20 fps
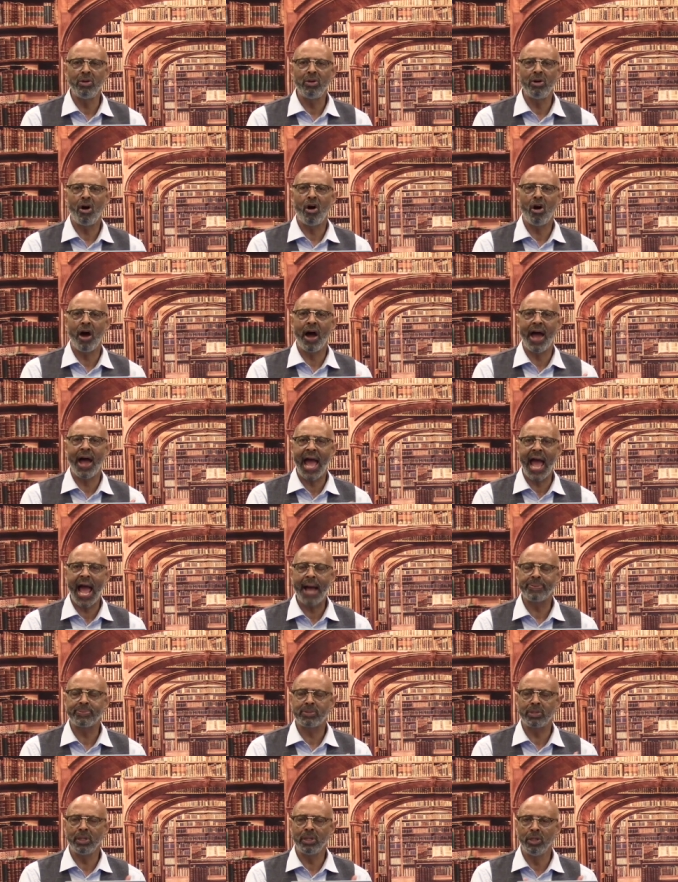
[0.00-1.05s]
are
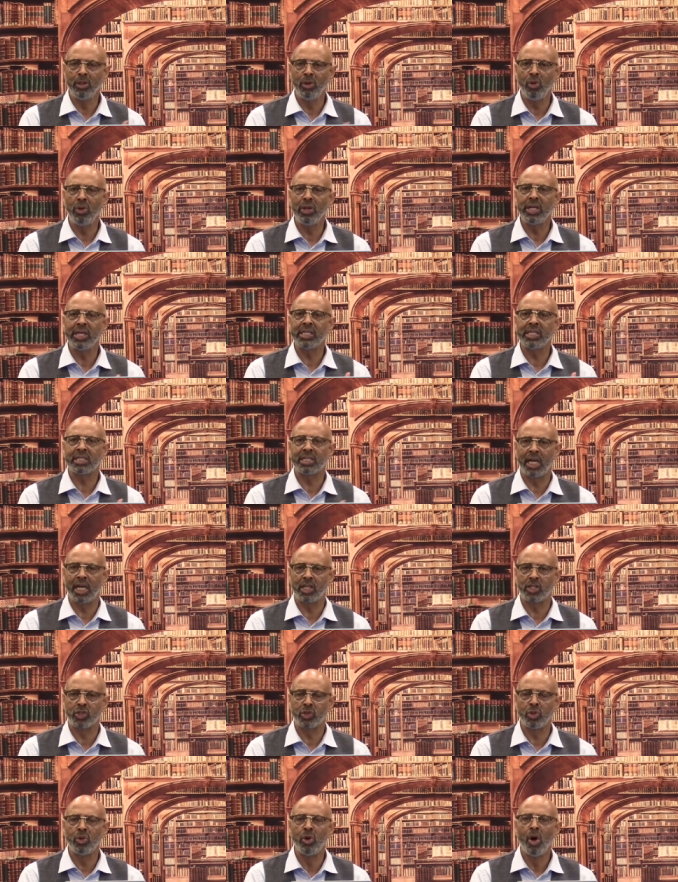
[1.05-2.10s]
absolutely essential.